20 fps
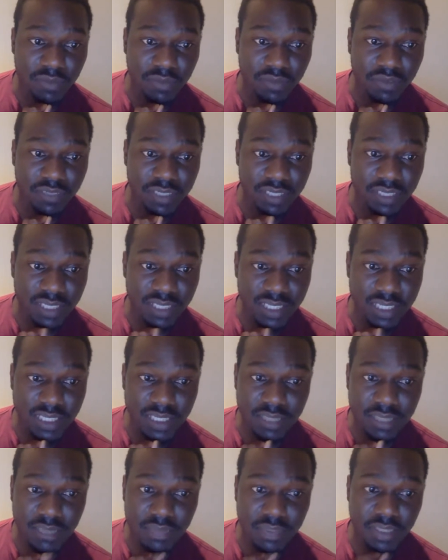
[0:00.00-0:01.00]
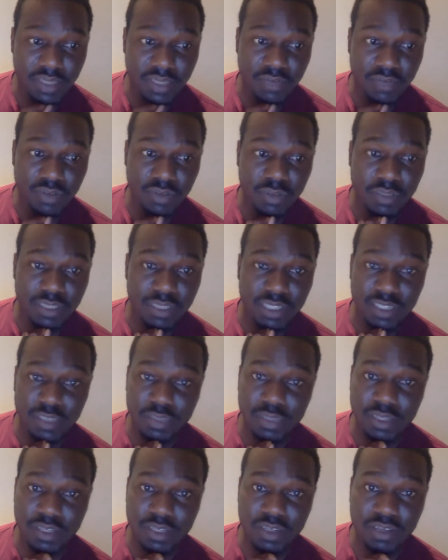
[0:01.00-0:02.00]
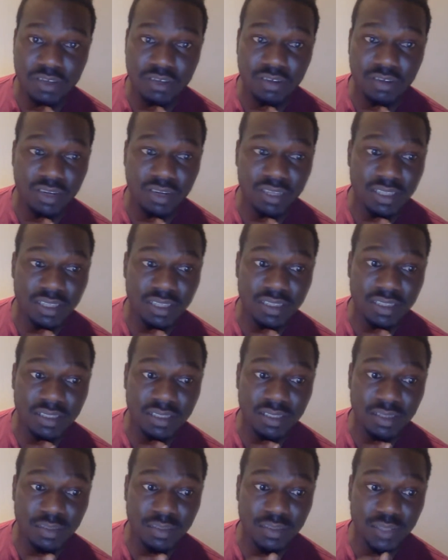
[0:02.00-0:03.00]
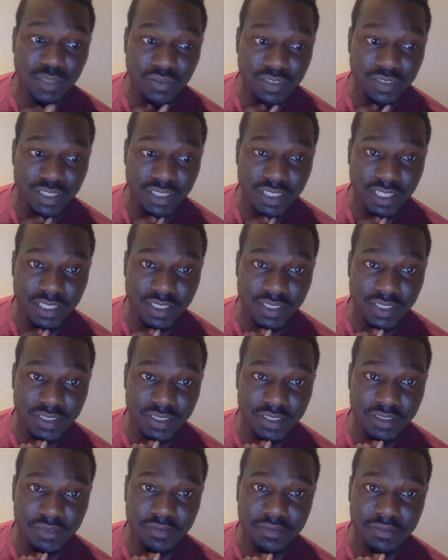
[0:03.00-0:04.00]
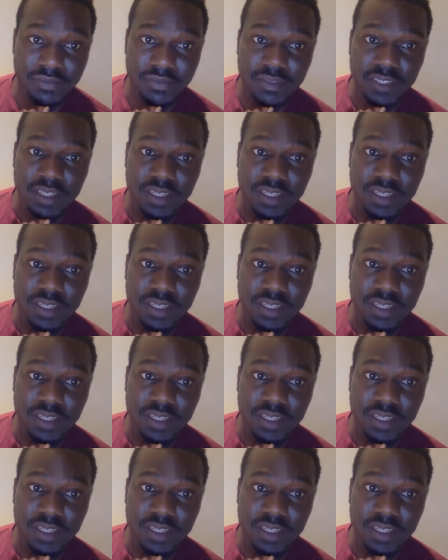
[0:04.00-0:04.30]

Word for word: been visiting, but they've only still been granted an observer status.